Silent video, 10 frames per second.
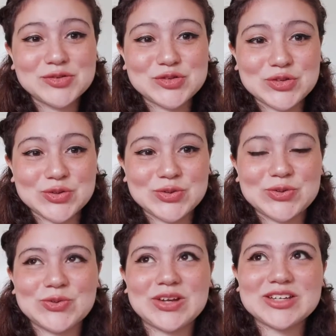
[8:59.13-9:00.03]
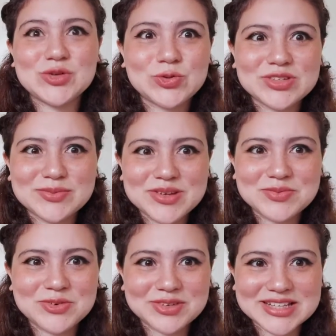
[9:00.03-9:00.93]
to like talk to
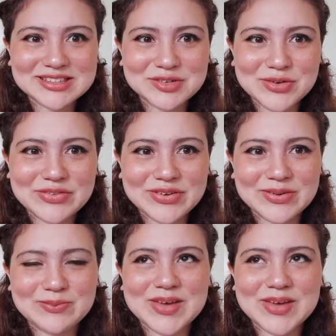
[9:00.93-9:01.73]
people and get to know them.